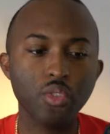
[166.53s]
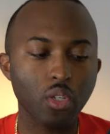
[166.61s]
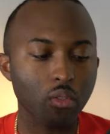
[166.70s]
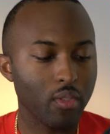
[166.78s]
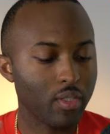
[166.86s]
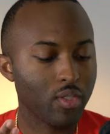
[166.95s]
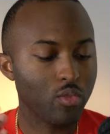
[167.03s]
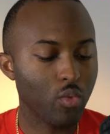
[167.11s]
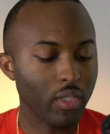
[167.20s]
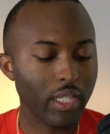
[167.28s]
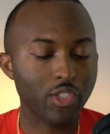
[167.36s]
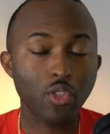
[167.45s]
so this is
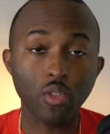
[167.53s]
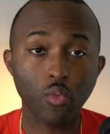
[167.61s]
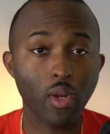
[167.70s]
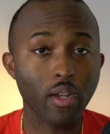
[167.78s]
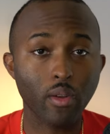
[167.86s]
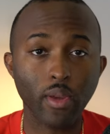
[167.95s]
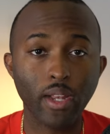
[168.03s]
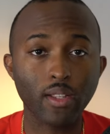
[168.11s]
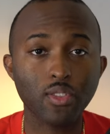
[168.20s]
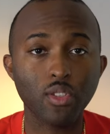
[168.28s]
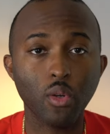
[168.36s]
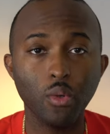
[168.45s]
one that you can wear in the rain
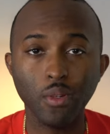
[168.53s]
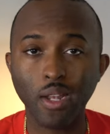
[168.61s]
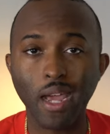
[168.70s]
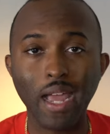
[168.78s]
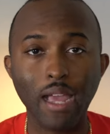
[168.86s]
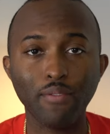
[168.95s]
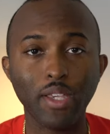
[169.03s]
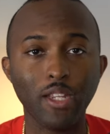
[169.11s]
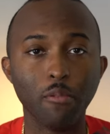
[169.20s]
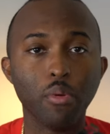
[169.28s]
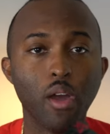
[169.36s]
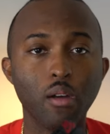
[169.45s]
and snow and not have
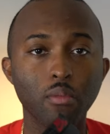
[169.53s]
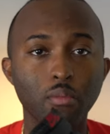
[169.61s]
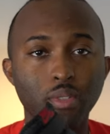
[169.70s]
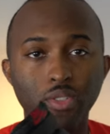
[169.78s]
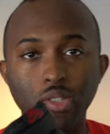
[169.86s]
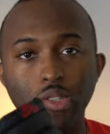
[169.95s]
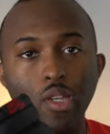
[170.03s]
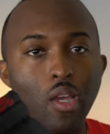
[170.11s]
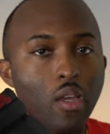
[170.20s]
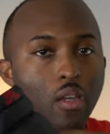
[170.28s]
any problem. It's just